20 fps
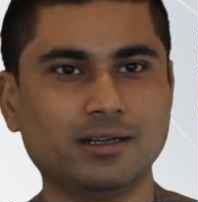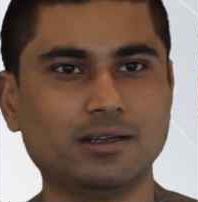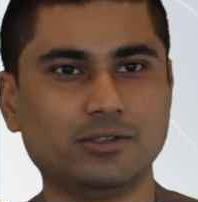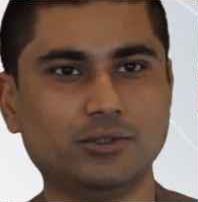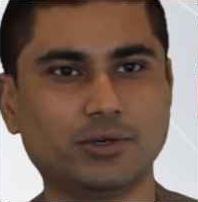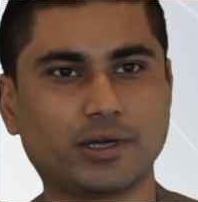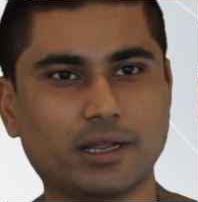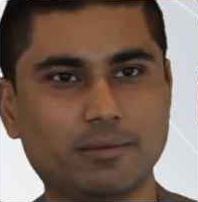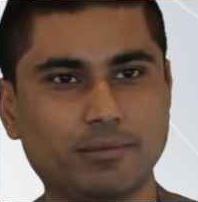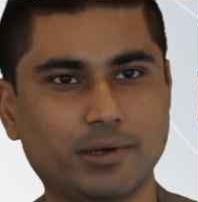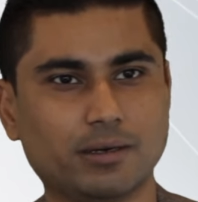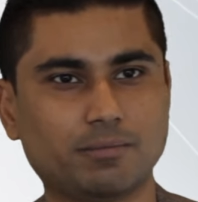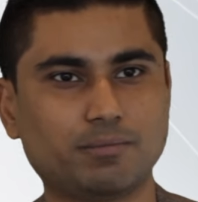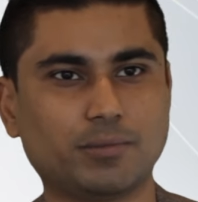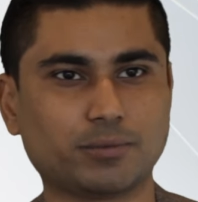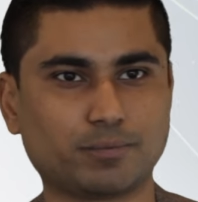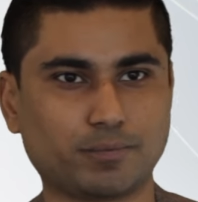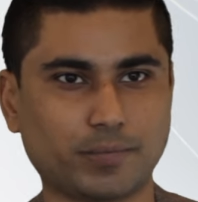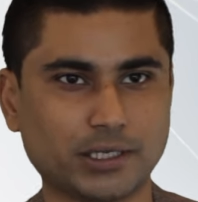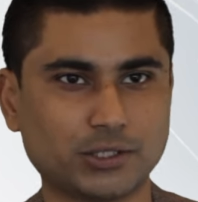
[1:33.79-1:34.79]
you can be in a
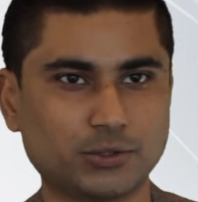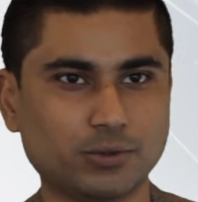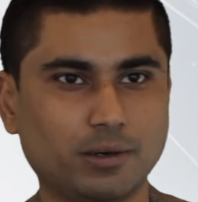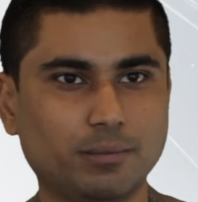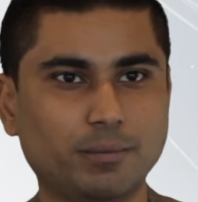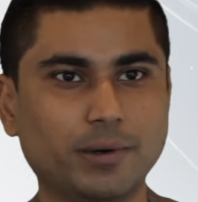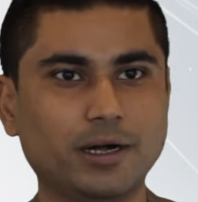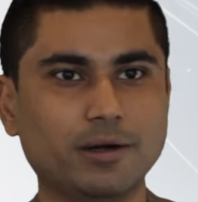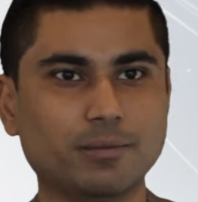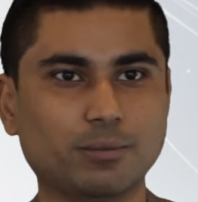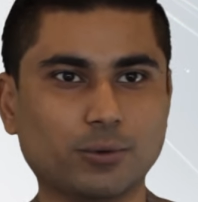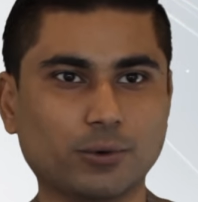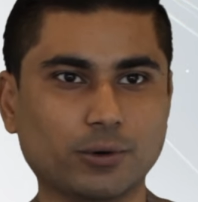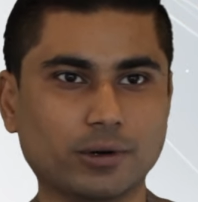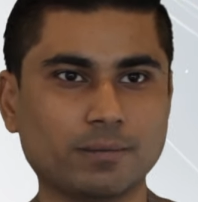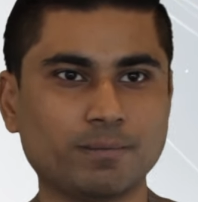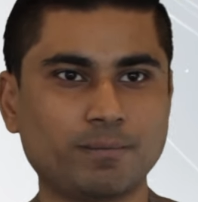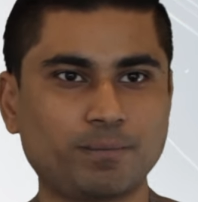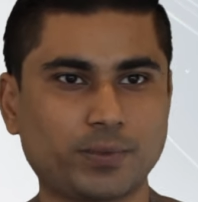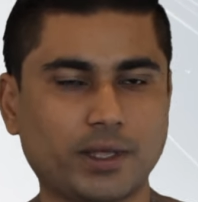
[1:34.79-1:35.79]
perpetual build
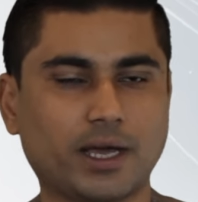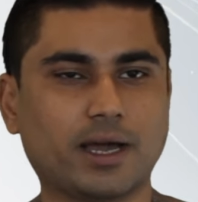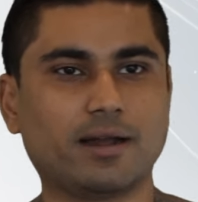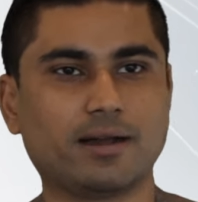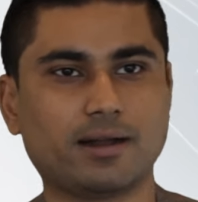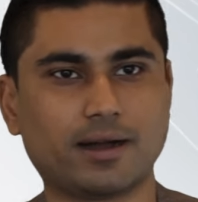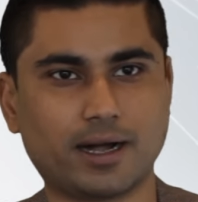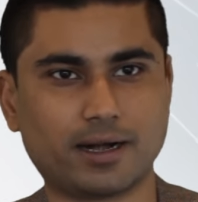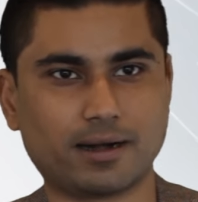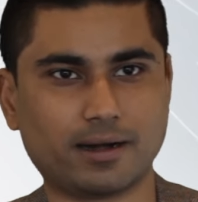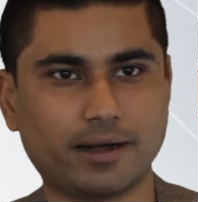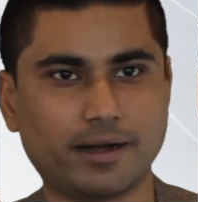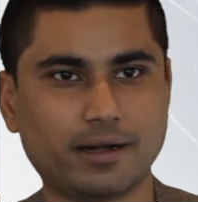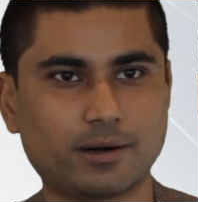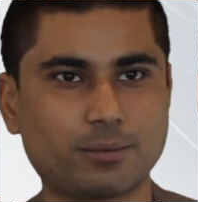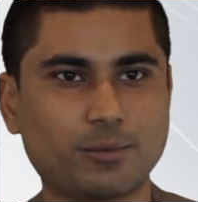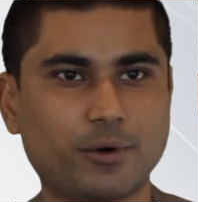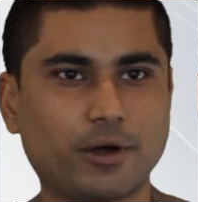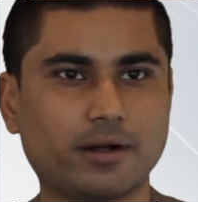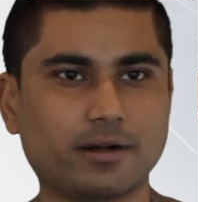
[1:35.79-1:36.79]
mode and at a later
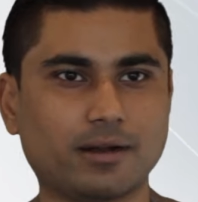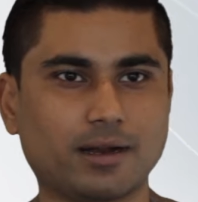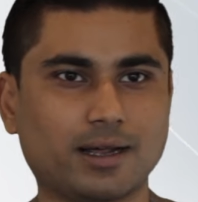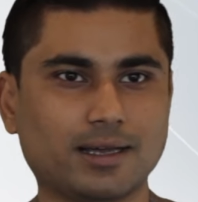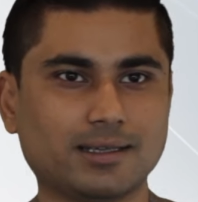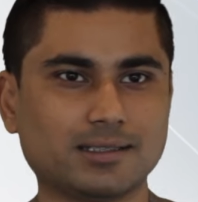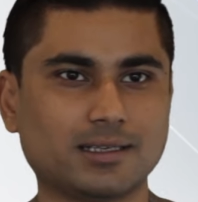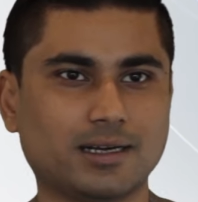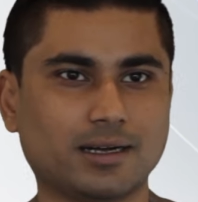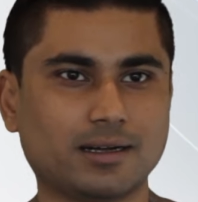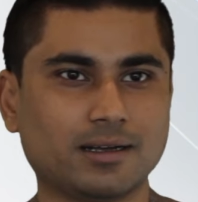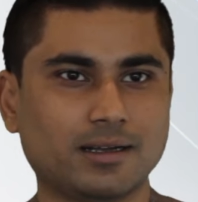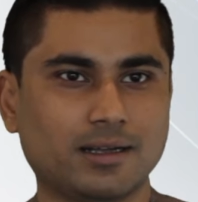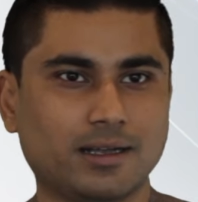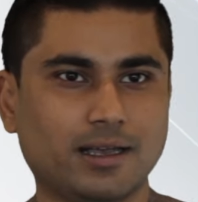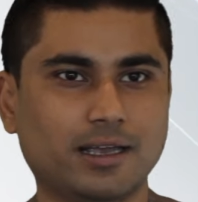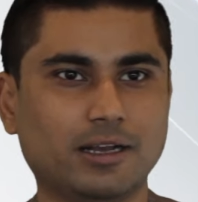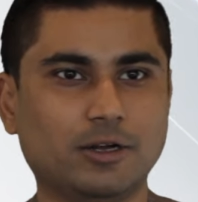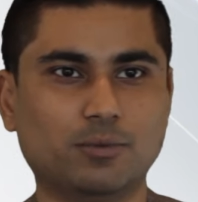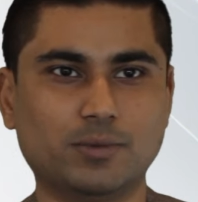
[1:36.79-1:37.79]
point realize that,
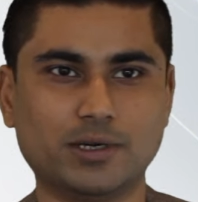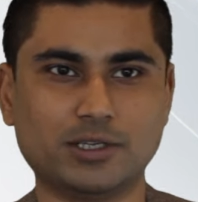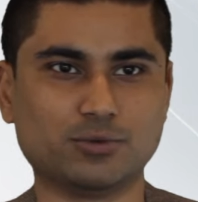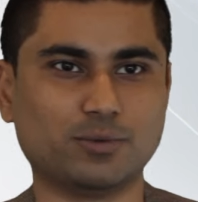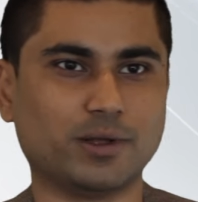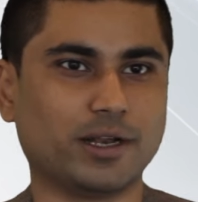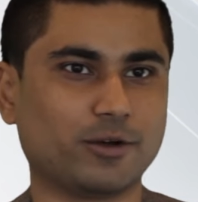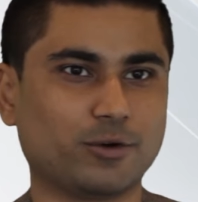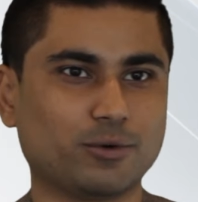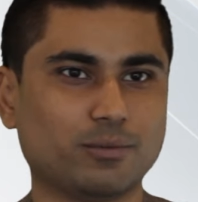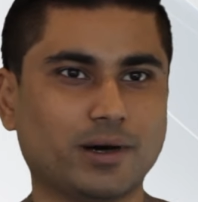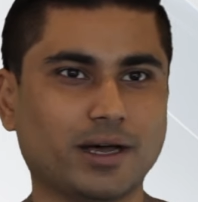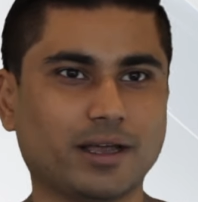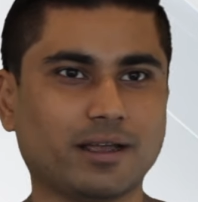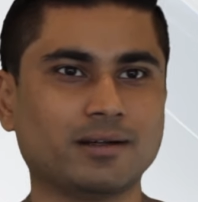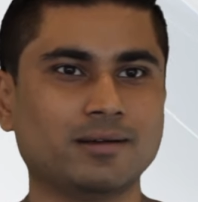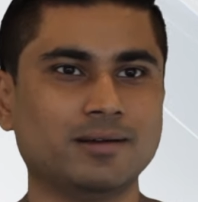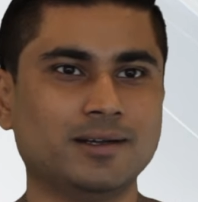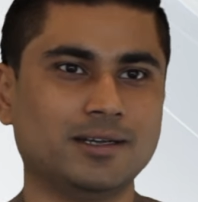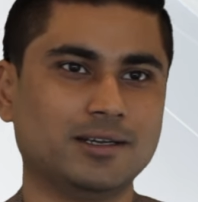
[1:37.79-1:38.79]
hey, nobody's willing to buy.